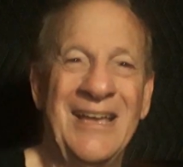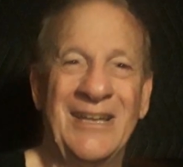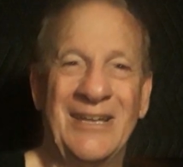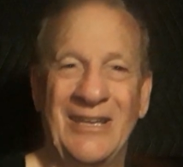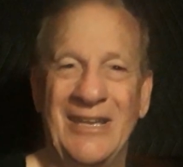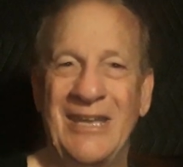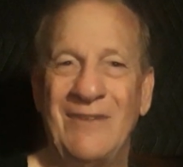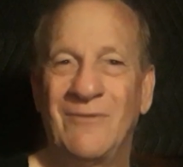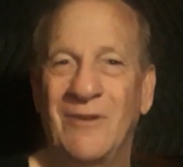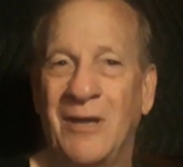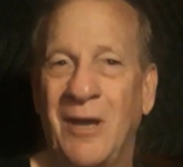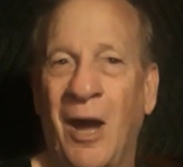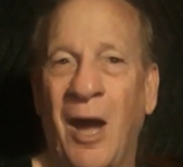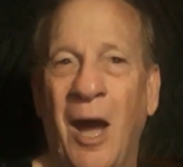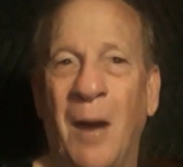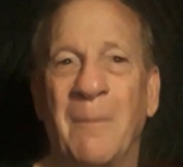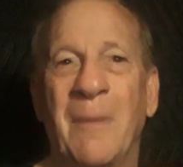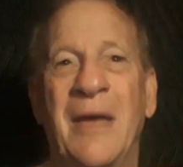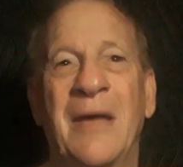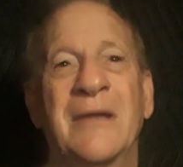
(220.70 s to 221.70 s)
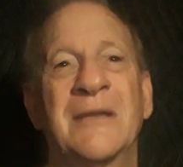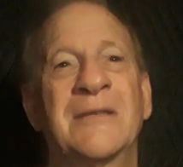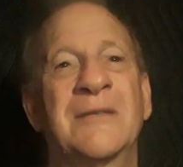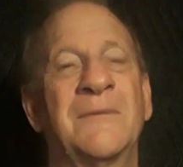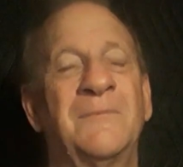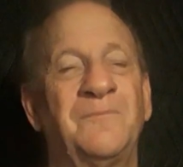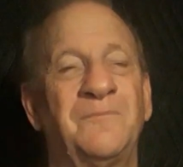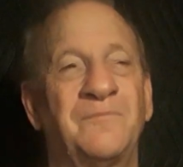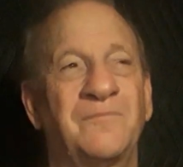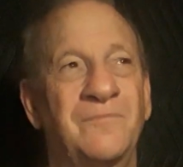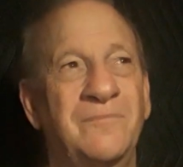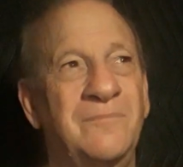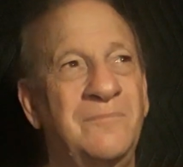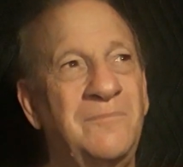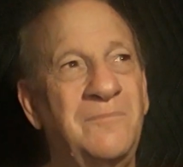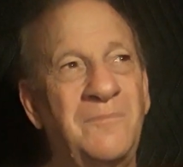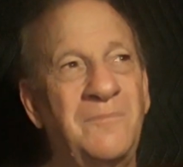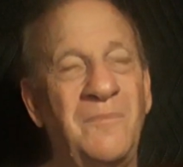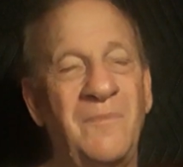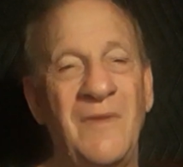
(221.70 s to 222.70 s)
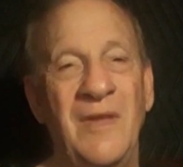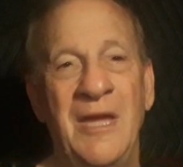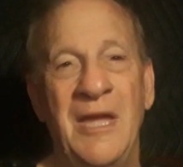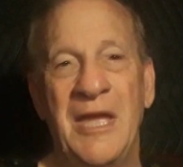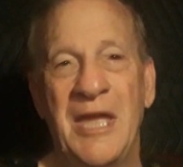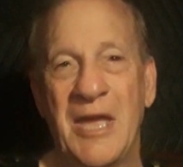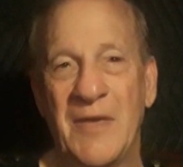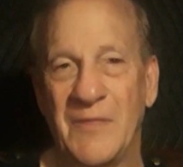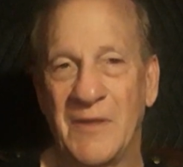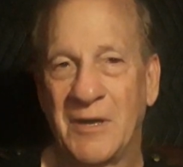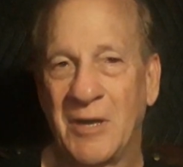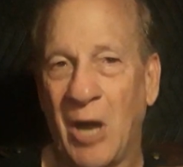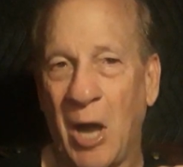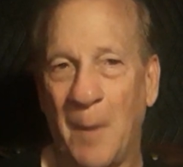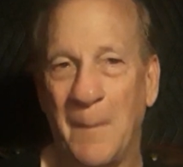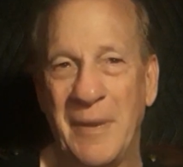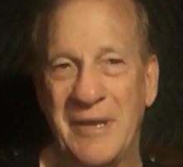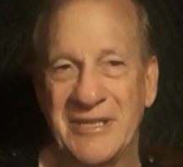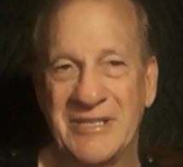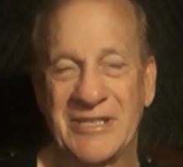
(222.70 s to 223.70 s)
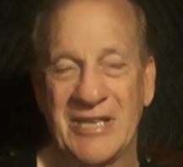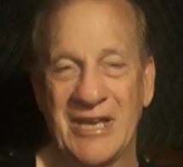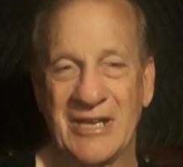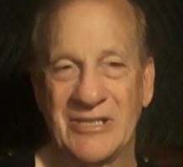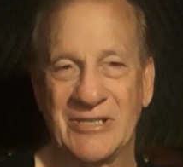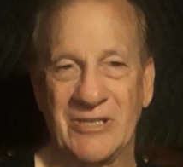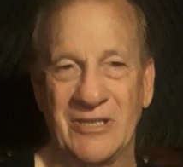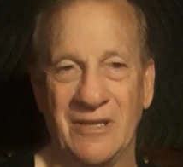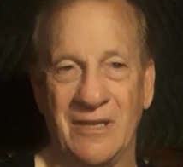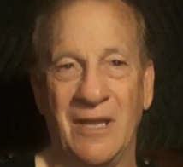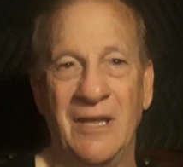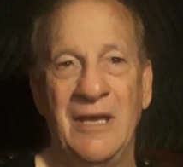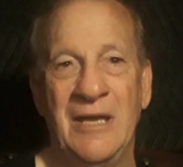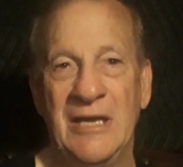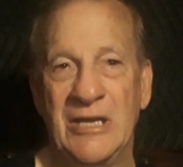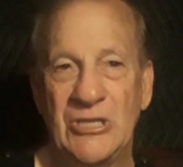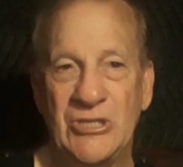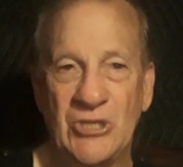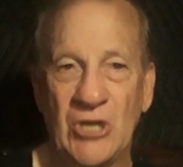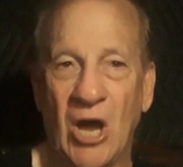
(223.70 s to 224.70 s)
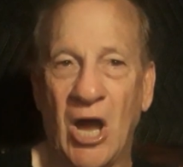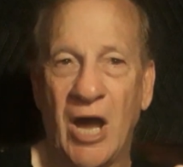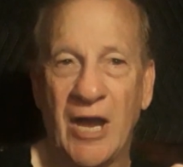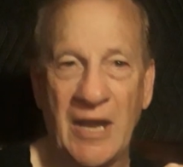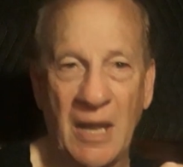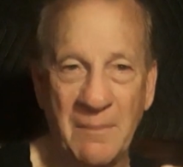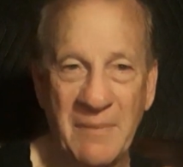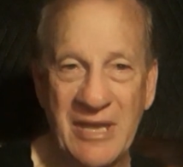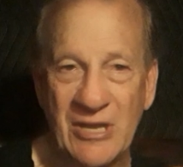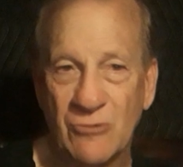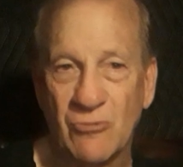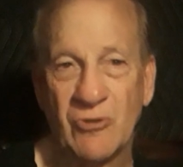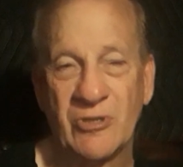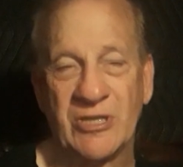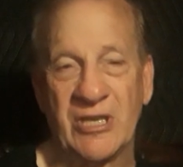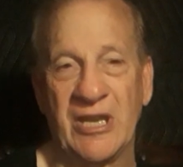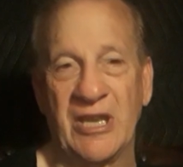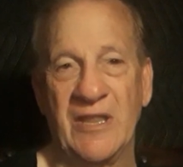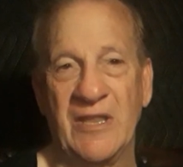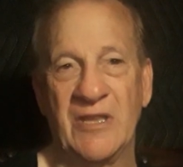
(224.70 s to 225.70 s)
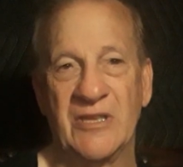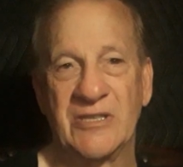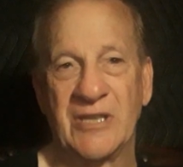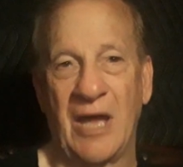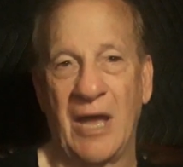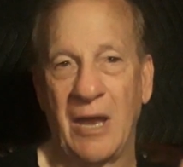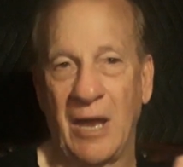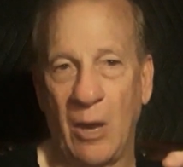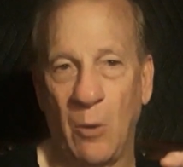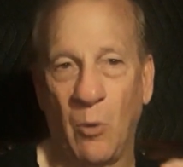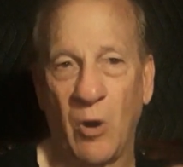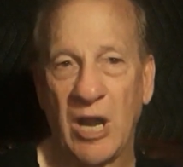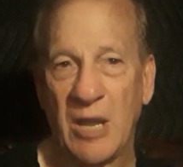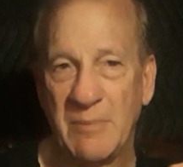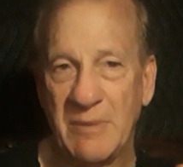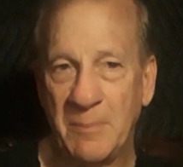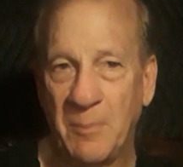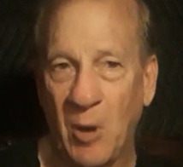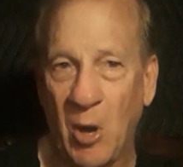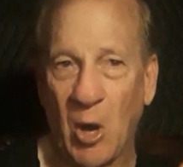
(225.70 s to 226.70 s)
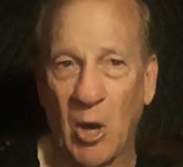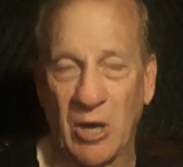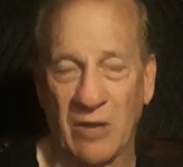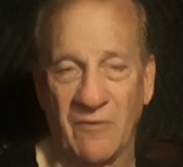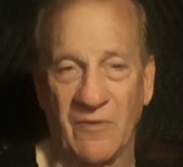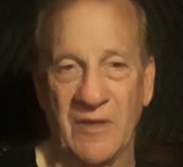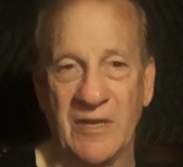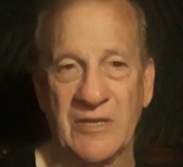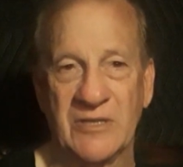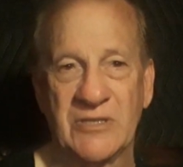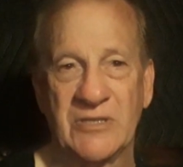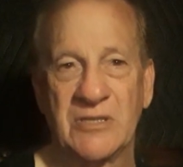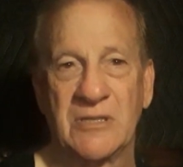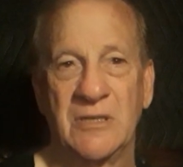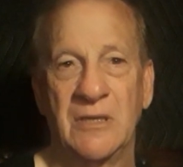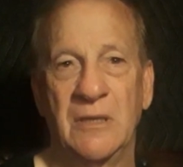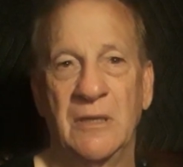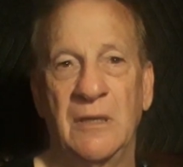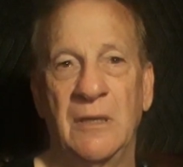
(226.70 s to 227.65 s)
leave a comment in the comments section. John, I'm interested in this. I want to be part of this.